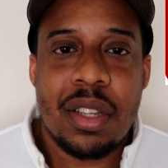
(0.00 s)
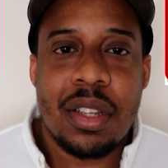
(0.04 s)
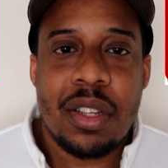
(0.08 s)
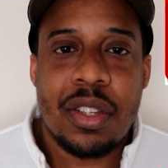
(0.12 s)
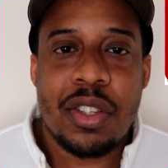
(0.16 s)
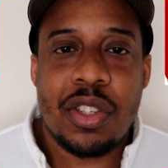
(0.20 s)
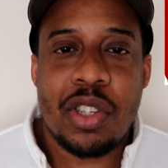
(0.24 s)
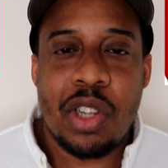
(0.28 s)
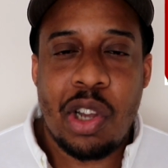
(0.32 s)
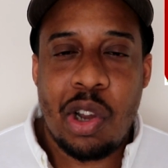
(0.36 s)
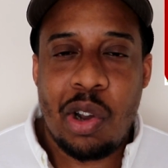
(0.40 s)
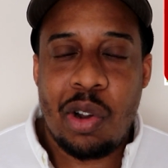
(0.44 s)

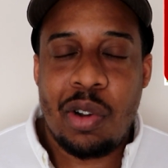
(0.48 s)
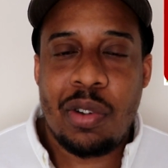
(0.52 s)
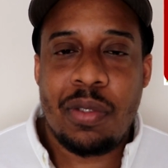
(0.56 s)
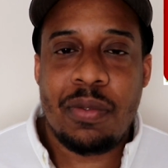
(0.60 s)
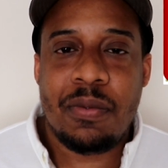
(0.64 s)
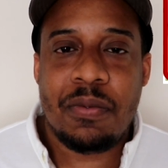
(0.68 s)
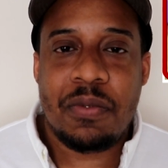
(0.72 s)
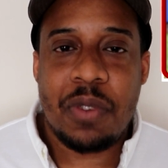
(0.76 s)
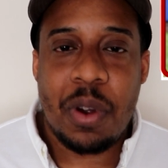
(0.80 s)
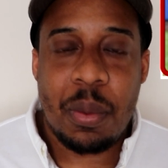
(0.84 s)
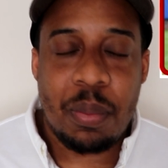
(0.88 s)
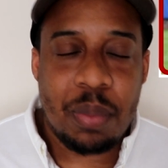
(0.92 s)
So
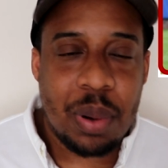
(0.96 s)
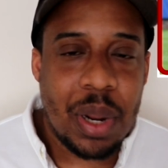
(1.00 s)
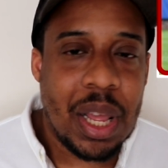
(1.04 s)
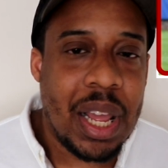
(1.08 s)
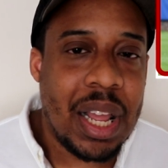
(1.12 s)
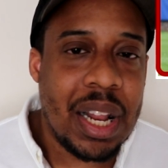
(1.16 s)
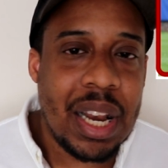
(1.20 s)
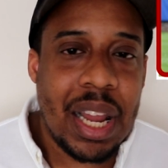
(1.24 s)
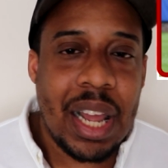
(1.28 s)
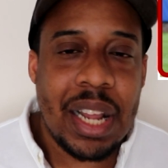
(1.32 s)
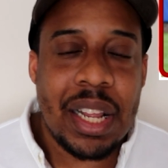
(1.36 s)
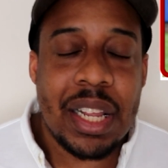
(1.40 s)
for a
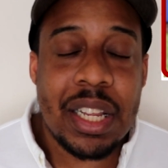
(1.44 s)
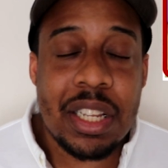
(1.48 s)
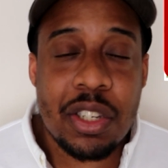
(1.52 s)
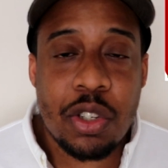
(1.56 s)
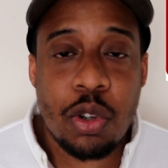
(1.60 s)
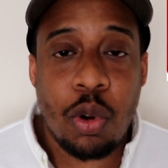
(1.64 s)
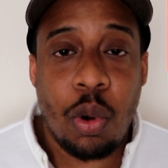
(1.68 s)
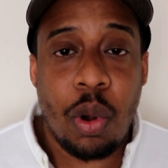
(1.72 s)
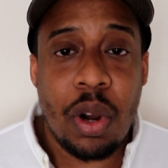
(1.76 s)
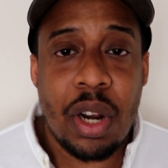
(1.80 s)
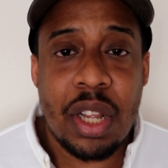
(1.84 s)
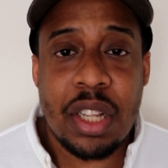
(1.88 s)
player like his
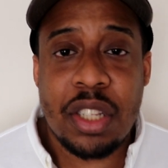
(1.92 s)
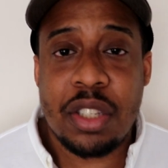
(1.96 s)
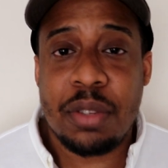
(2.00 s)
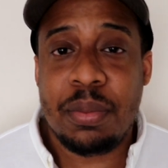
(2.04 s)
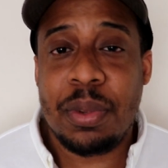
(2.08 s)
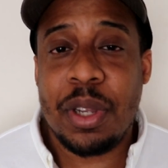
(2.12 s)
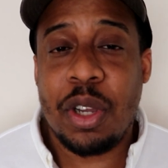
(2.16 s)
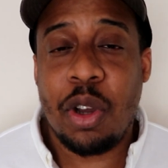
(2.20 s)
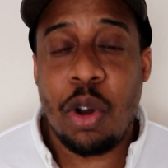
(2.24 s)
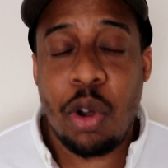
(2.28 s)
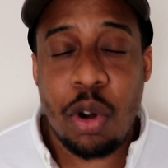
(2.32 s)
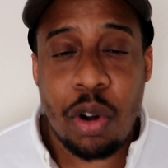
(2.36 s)
quality to
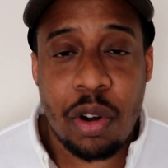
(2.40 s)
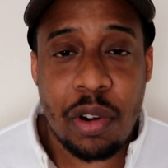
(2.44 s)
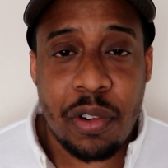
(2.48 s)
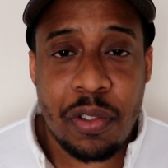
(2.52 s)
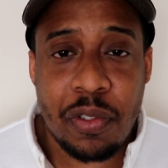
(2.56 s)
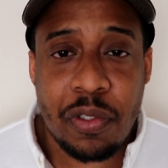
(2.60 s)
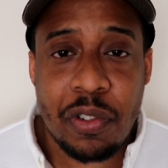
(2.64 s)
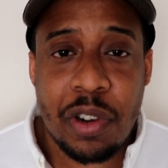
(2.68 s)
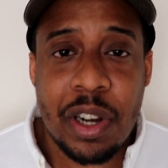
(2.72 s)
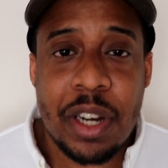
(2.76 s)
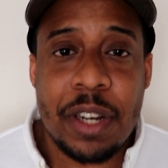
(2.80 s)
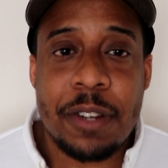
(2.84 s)
be going on a
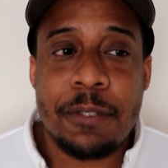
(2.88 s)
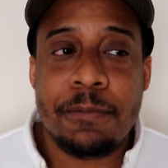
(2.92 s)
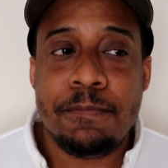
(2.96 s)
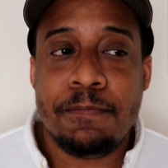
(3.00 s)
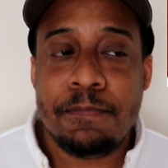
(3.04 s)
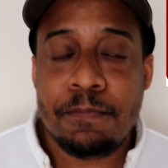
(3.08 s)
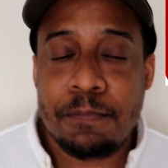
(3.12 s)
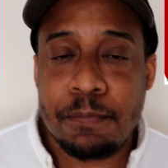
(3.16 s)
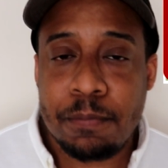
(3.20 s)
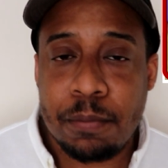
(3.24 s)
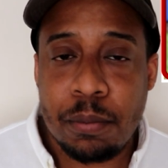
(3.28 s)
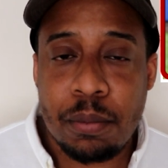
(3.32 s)
free,
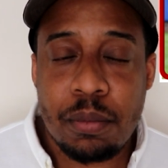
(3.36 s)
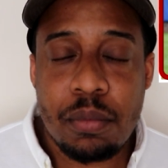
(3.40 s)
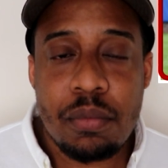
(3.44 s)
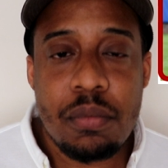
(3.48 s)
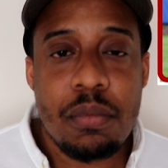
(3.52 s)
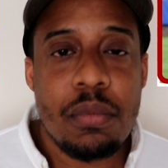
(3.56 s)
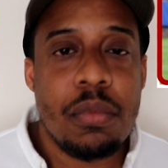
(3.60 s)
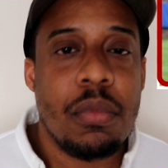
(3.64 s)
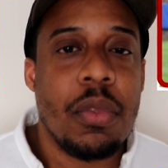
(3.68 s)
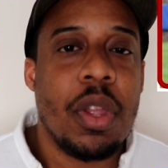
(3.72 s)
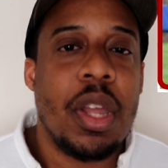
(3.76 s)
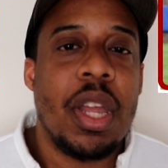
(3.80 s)

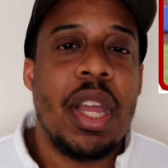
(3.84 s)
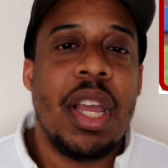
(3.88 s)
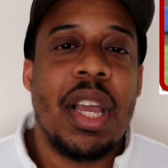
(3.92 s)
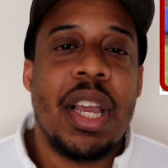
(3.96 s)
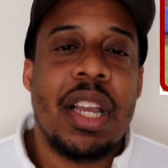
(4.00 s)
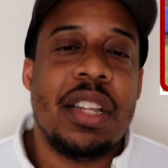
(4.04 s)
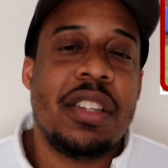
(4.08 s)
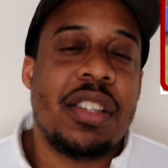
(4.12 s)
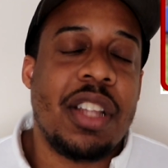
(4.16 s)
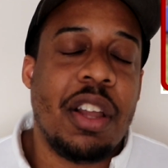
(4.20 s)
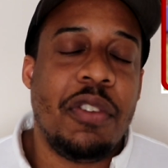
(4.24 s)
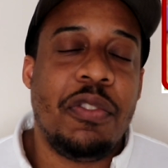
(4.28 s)

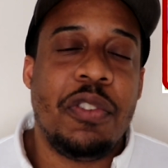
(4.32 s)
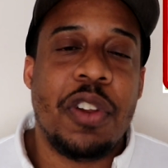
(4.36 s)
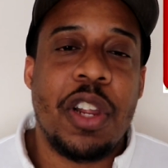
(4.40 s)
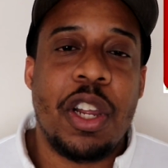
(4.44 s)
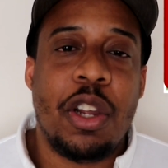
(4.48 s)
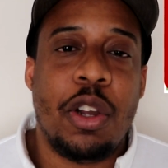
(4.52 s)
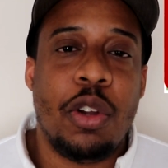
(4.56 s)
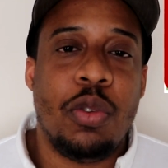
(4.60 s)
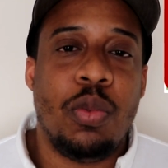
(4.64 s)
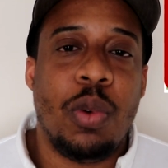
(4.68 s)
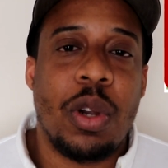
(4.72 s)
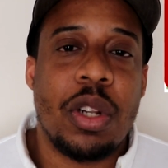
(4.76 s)
it's
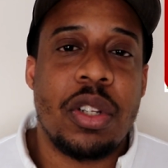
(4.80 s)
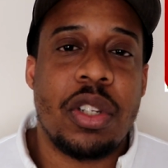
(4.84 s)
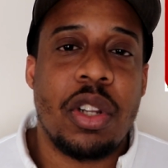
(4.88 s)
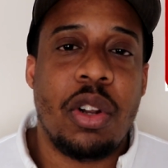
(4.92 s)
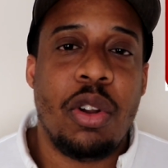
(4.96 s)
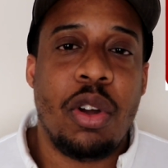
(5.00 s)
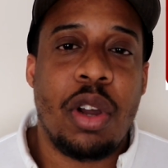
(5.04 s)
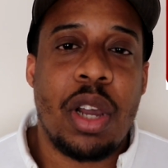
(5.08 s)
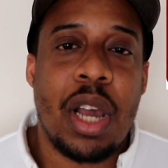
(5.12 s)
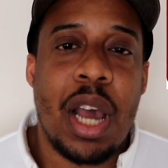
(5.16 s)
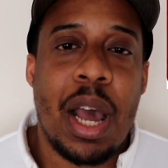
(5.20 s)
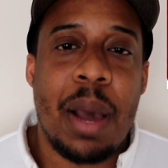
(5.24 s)
definitely a good one to
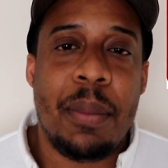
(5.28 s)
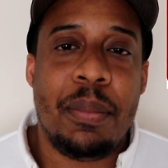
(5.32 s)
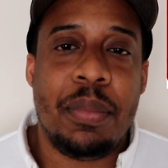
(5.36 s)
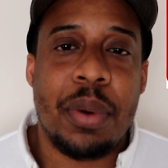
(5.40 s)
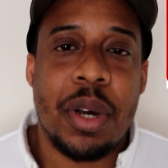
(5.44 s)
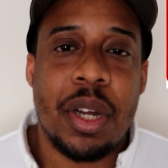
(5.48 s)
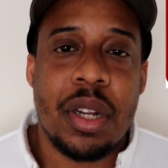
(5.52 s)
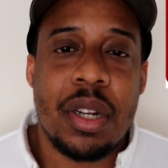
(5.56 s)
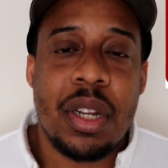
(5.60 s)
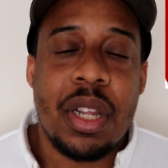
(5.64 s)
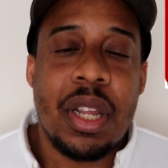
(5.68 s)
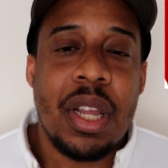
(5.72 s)
look at.
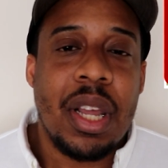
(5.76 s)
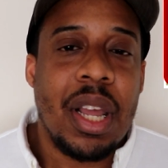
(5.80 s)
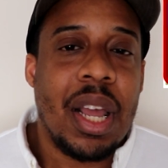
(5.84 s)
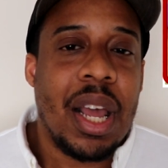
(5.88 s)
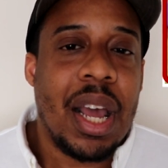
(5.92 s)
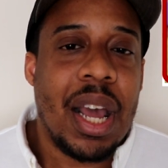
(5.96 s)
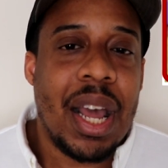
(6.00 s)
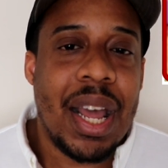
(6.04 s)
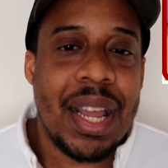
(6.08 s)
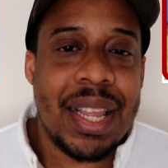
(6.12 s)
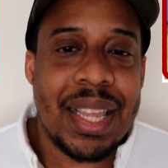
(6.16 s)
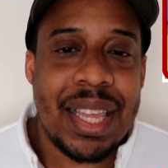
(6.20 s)
But
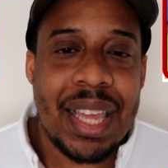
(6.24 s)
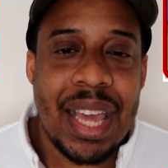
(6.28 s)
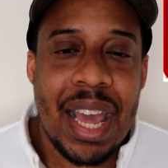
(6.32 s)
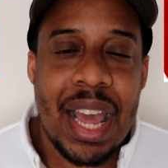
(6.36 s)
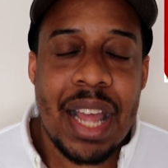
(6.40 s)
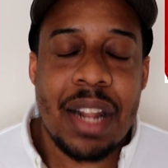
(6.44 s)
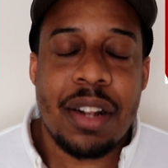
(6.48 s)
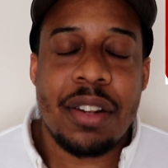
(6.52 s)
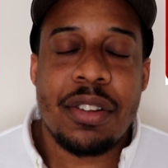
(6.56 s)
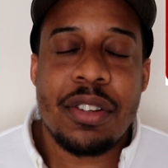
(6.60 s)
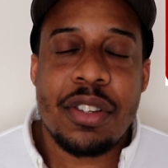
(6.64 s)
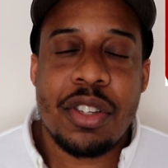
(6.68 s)

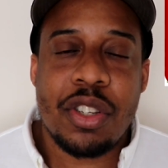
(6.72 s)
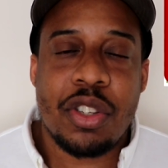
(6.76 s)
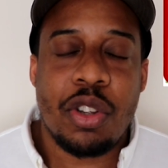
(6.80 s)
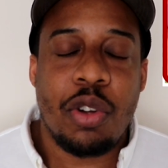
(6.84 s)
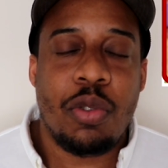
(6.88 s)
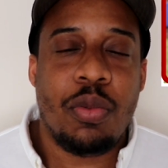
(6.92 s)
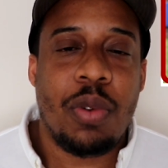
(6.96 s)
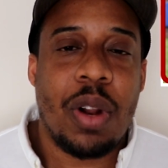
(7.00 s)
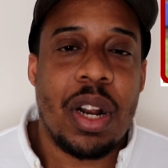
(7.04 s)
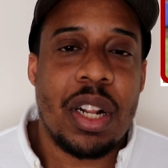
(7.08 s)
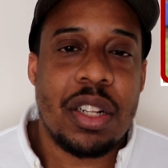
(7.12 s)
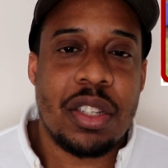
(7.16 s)
again,
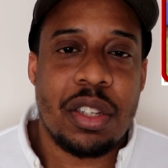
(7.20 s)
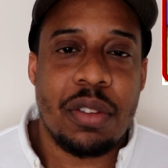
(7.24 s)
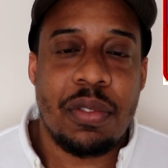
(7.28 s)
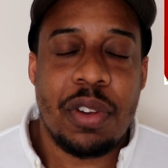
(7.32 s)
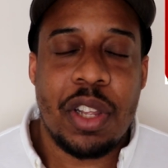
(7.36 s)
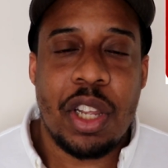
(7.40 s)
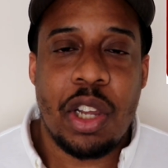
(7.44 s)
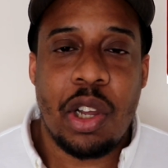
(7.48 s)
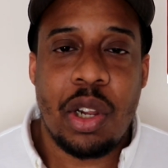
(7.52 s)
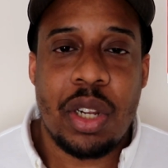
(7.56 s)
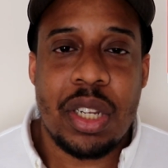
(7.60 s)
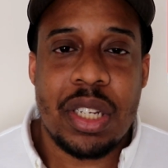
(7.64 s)
still
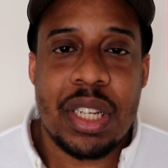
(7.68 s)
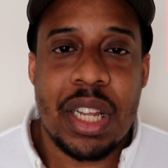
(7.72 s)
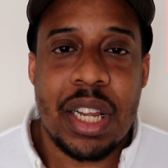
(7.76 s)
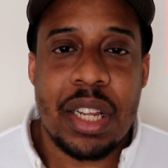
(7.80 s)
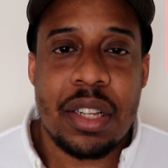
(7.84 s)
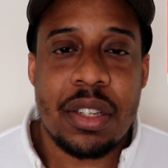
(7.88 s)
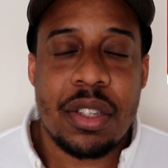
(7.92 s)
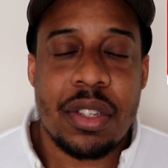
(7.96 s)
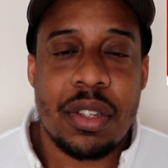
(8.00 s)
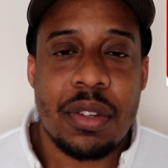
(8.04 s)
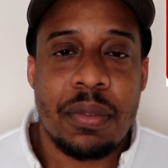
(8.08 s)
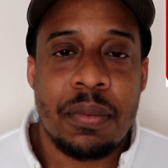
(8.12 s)
relatively early
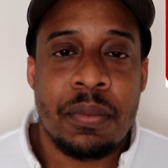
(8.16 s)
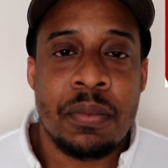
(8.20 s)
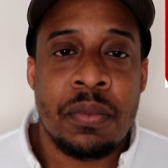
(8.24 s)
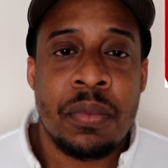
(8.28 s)
days.